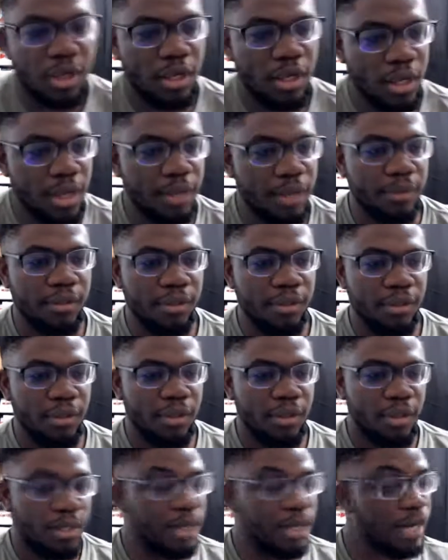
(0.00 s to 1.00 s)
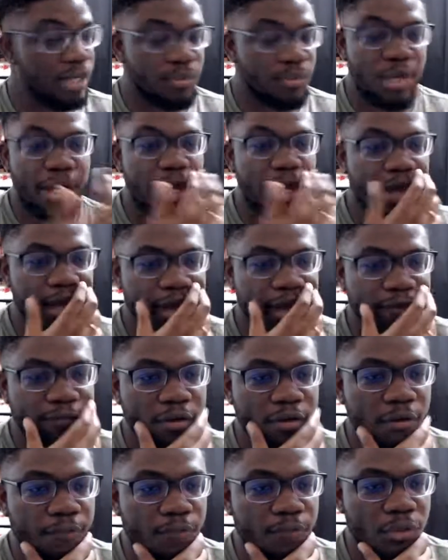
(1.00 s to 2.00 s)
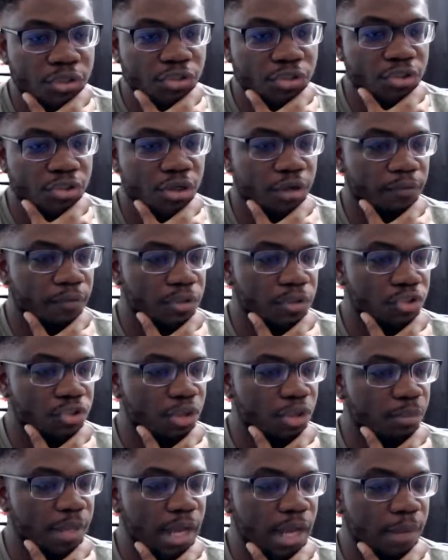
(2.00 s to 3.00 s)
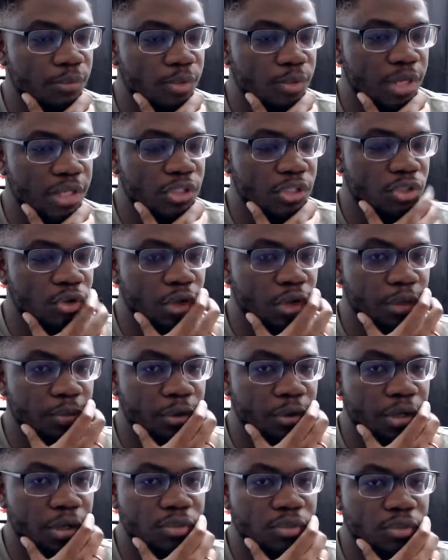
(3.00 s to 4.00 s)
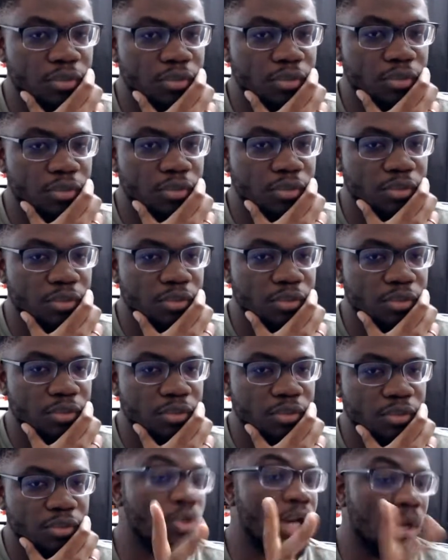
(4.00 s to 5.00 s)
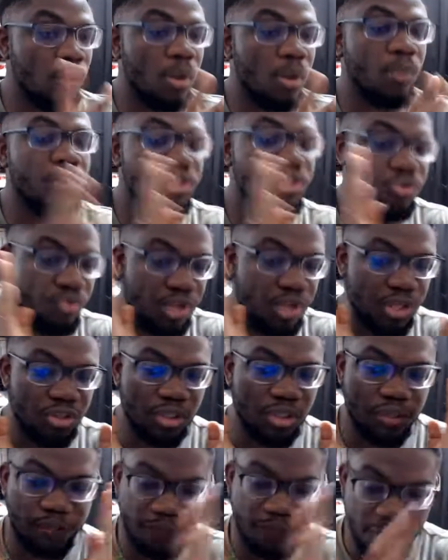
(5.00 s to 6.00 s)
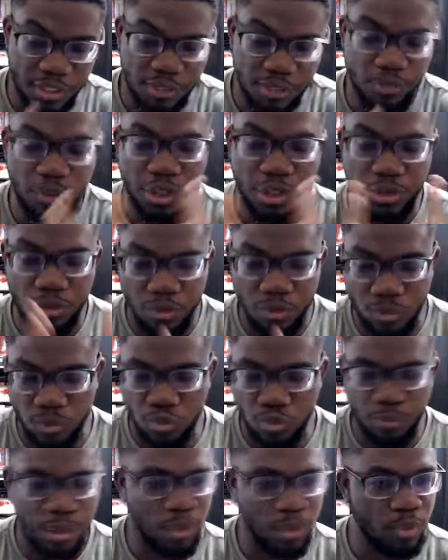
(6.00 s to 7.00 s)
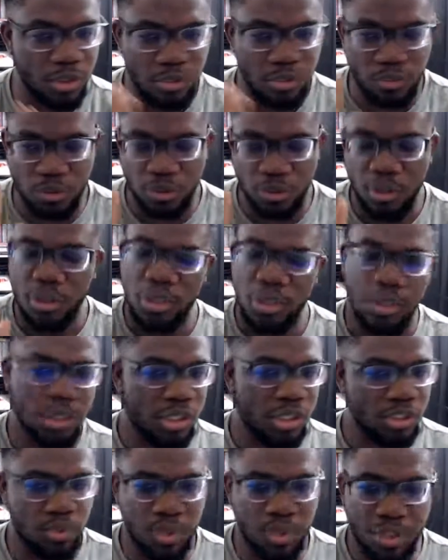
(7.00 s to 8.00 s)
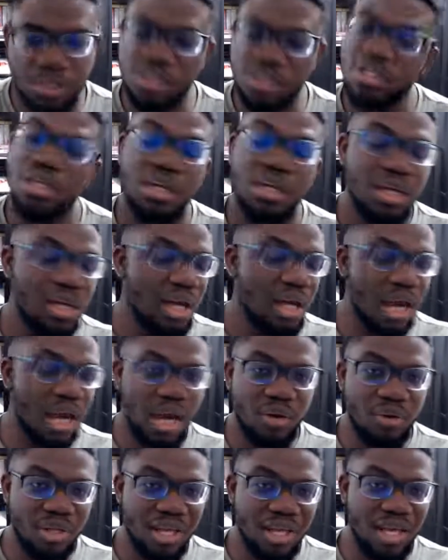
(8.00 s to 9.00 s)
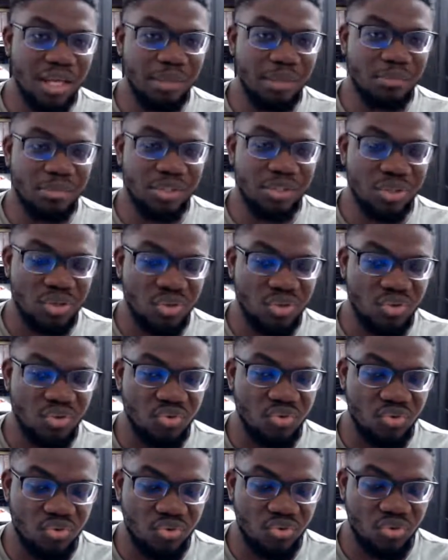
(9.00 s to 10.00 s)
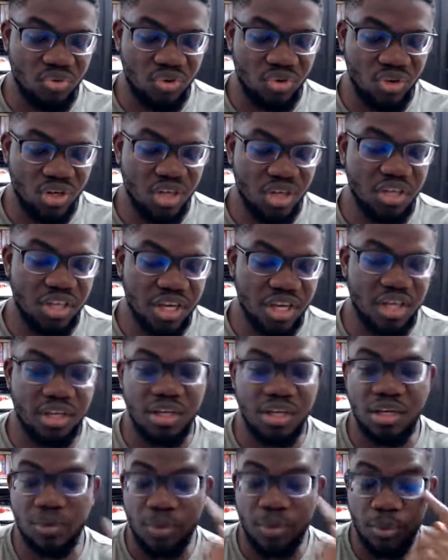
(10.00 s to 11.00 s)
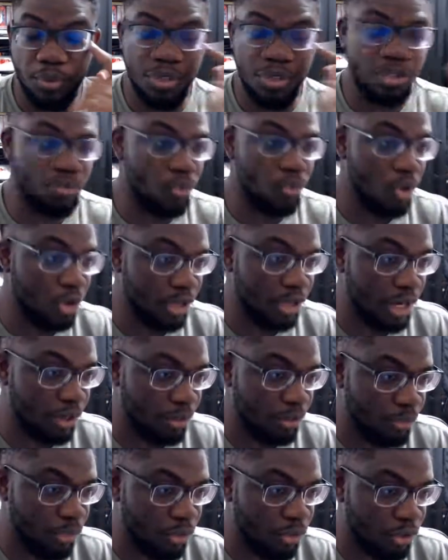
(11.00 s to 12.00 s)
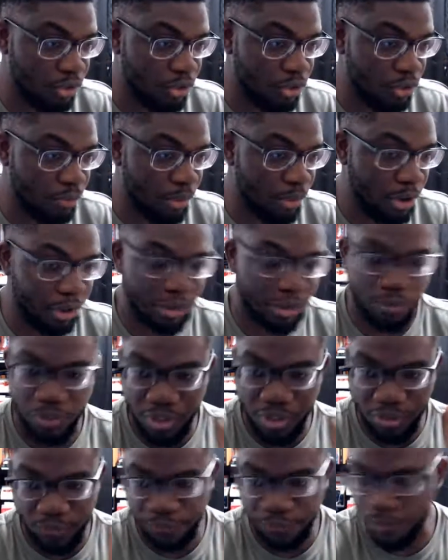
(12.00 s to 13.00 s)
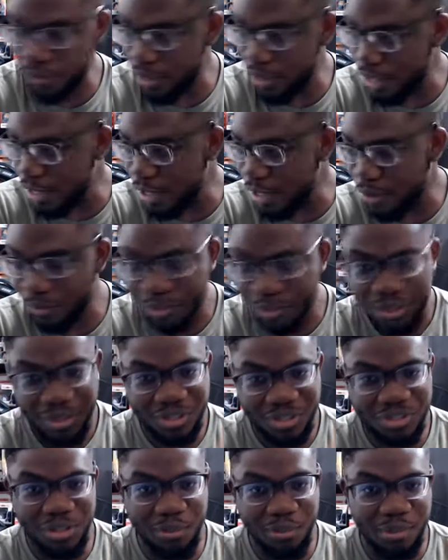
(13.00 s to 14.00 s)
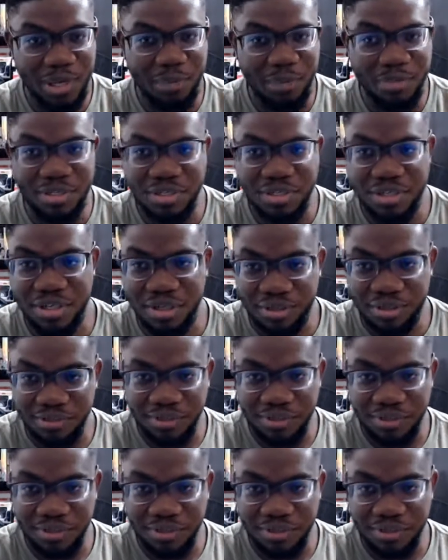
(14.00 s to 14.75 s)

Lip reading: yeah. Yeah, that's why I fell for Streamlabs when I saw it, because it would allow me to do the two that I want, which is really just Facebook and YouTube. I don't want to go Twitch. I don't game, so not yet. Anyway, we need to work on that computer though, Mark. We need to figure that out sometime this year.